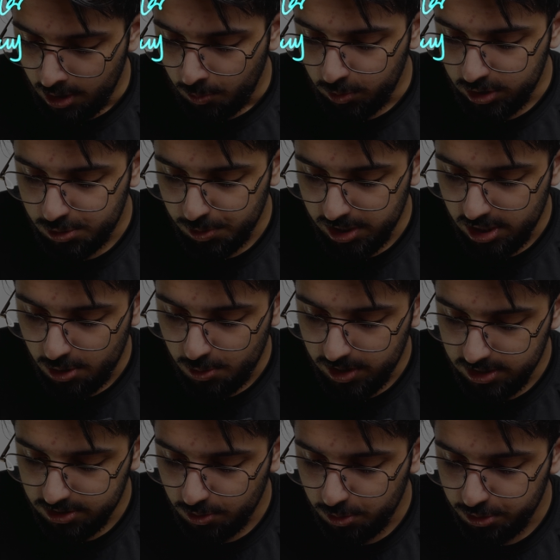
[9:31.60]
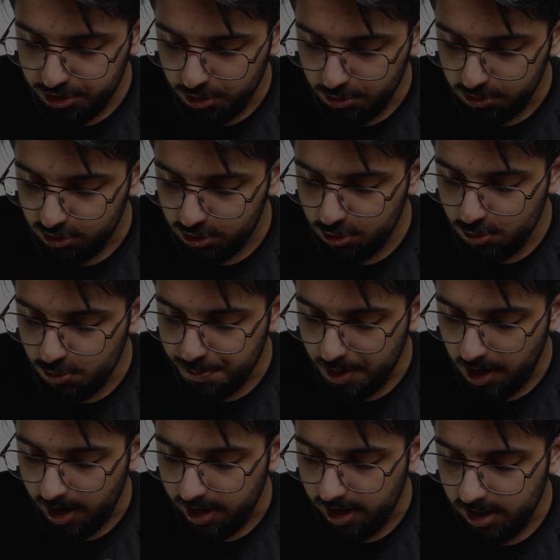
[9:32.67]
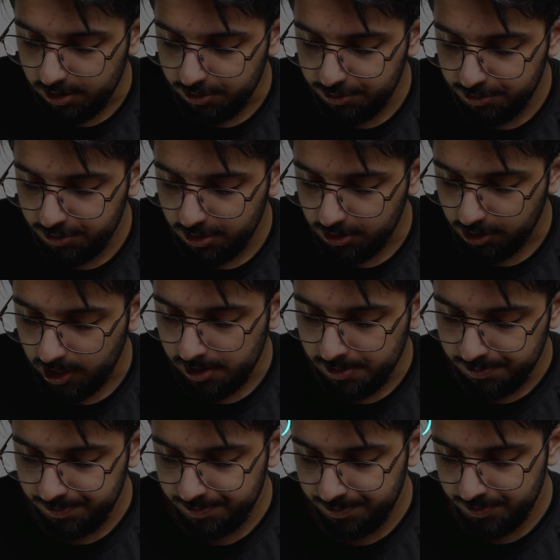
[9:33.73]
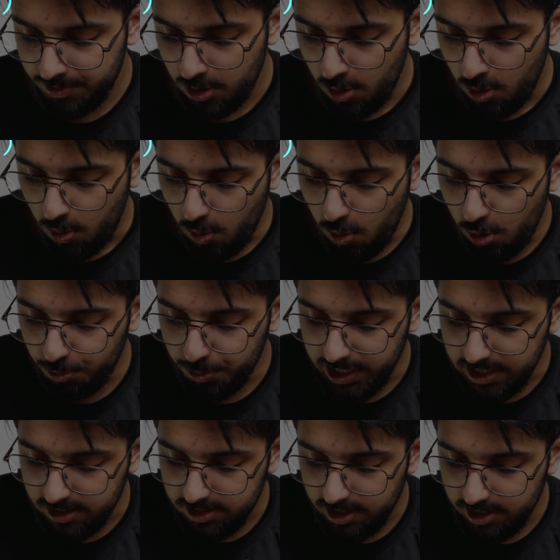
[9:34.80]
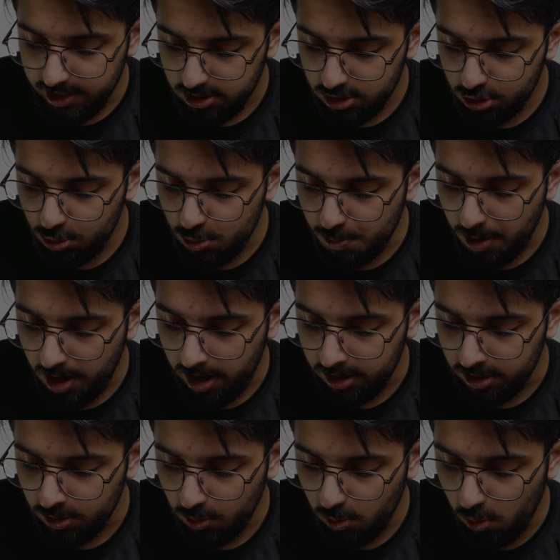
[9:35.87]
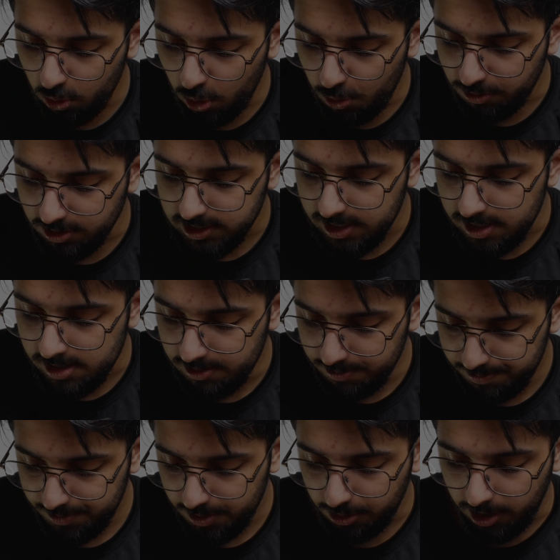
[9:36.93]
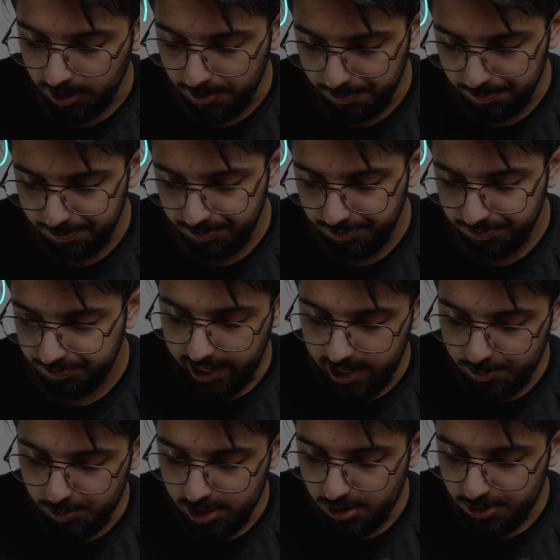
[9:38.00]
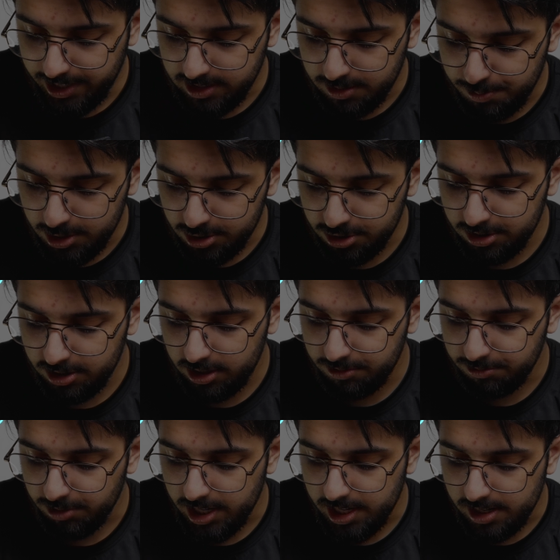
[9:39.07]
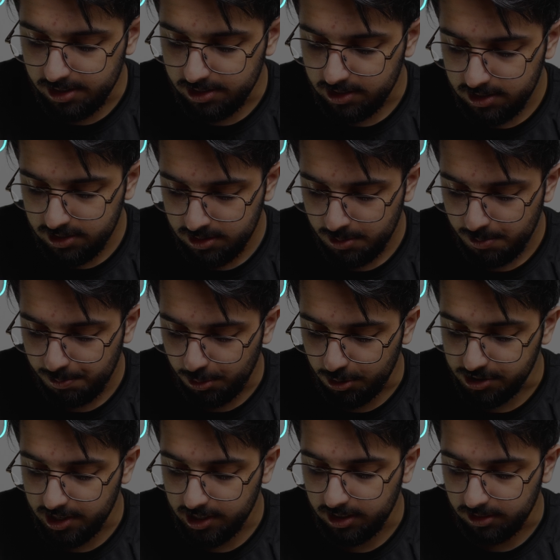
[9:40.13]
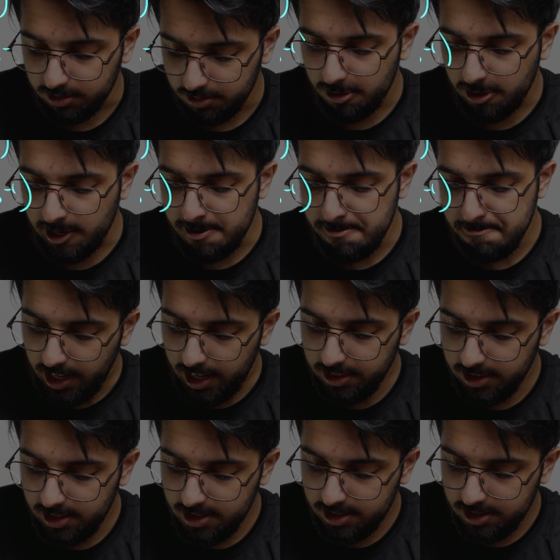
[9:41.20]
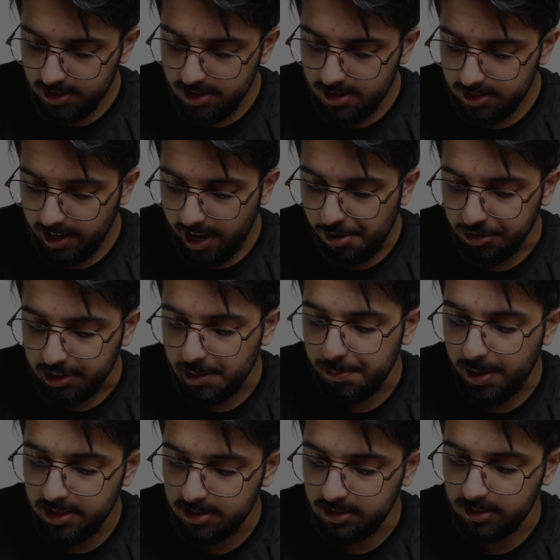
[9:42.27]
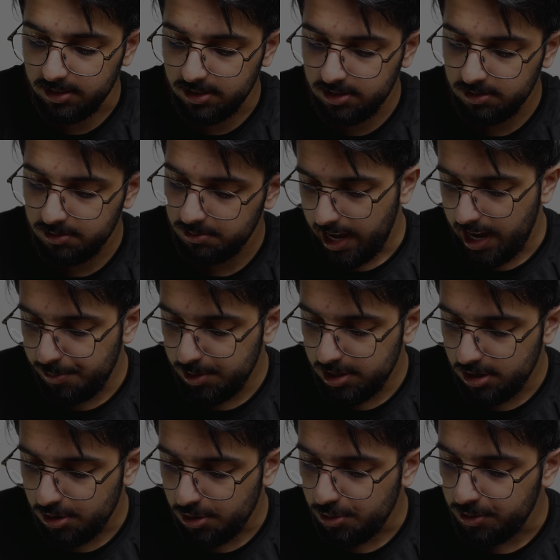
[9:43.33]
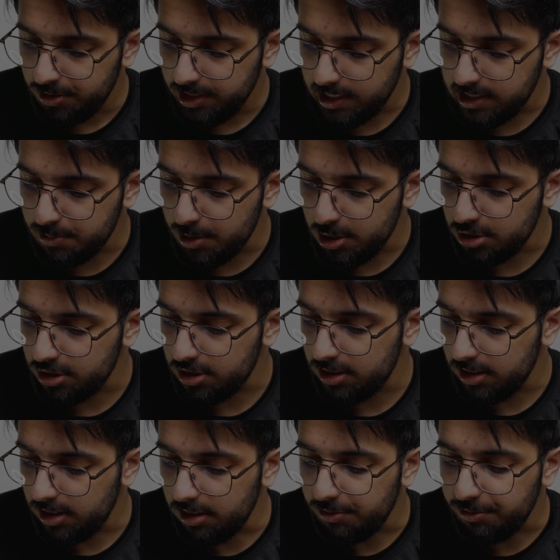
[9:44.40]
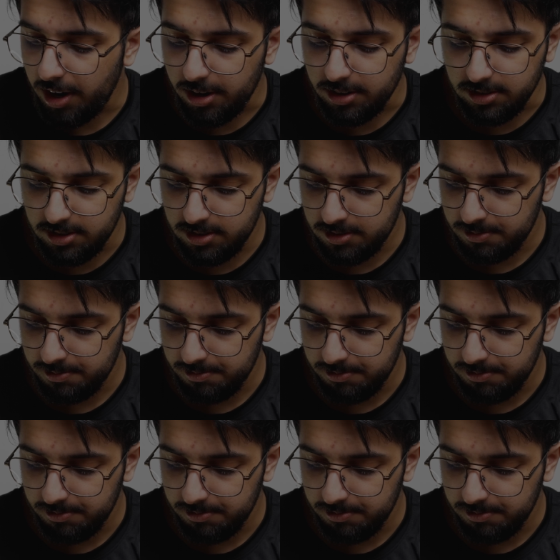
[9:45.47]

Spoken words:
which we know is also 2 pi f, okay? Or we can say that's 2 pi all over t, okay? And we know that's measured in radians per second, okay? And this is our capacitance, and we know that's measured in farads,